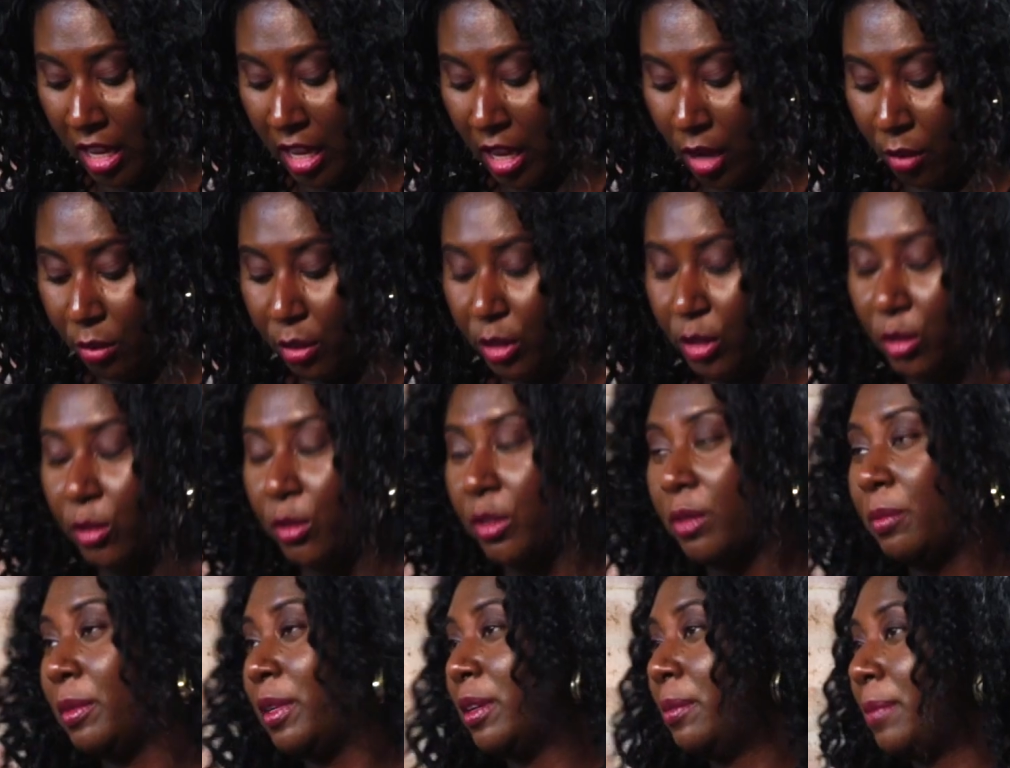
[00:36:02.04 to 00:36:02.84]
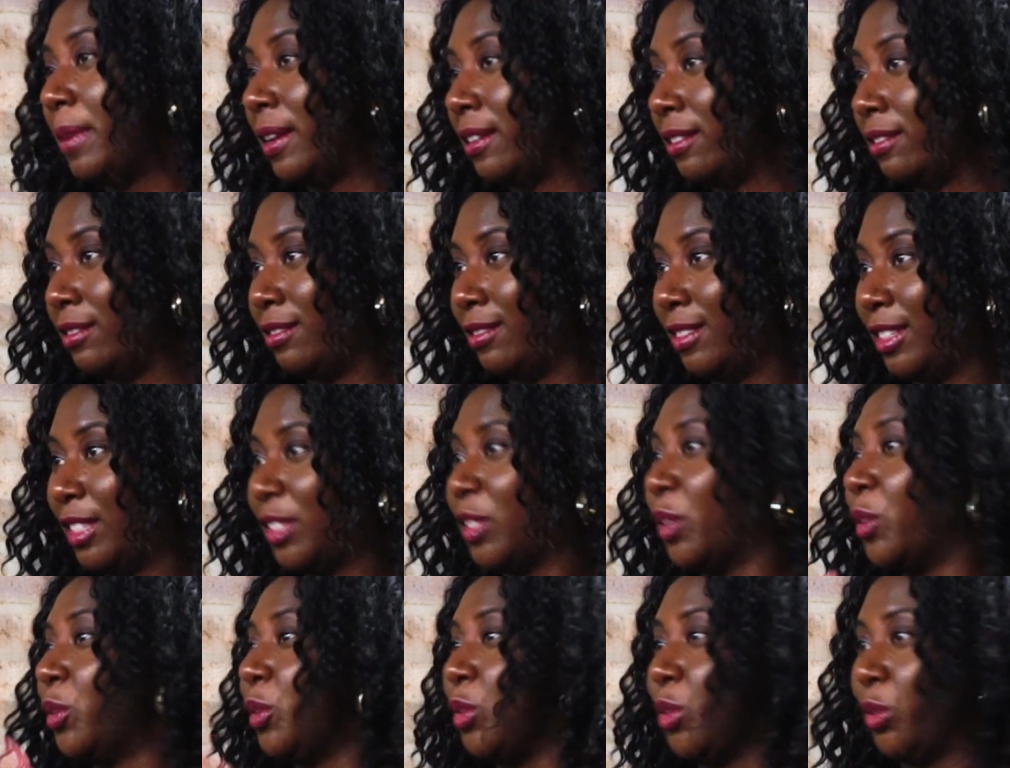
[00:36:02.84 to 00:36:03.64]
I want to talk a bit about the
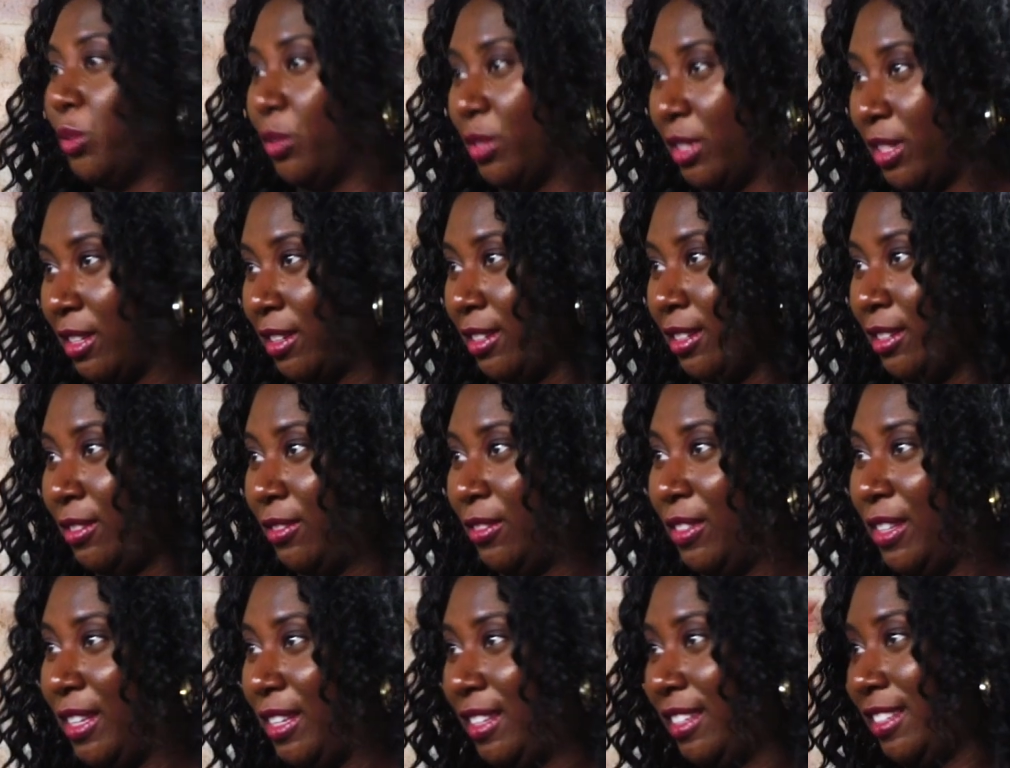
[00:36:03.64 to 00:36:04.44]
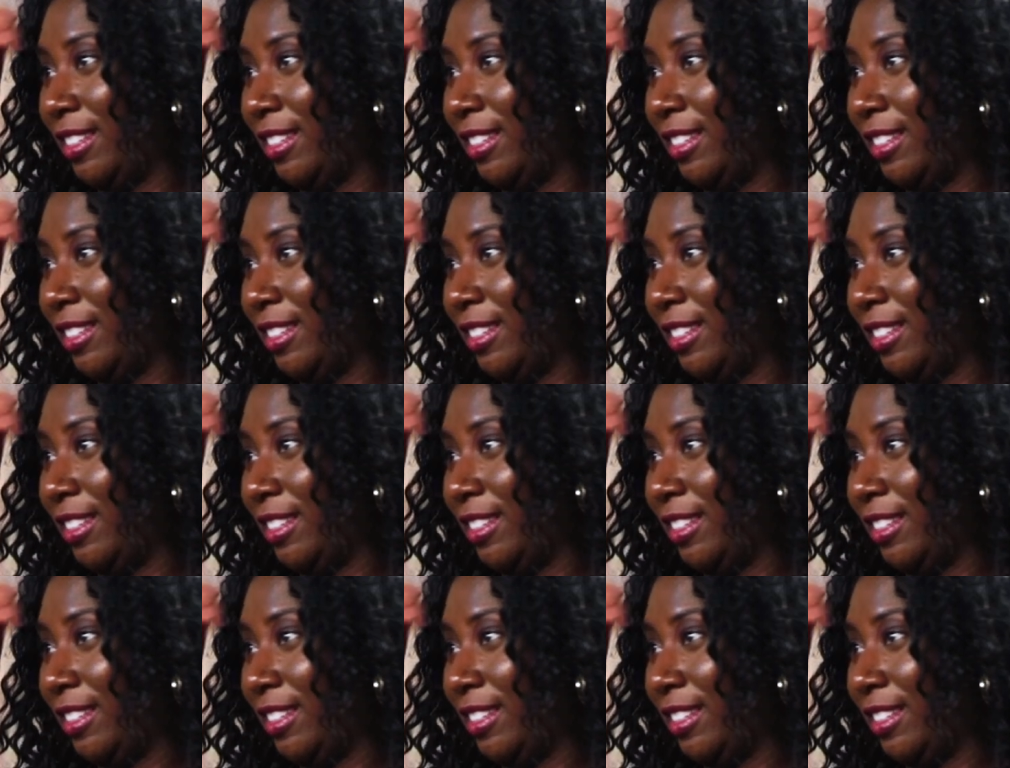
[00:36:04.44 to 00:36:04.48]
social side of things.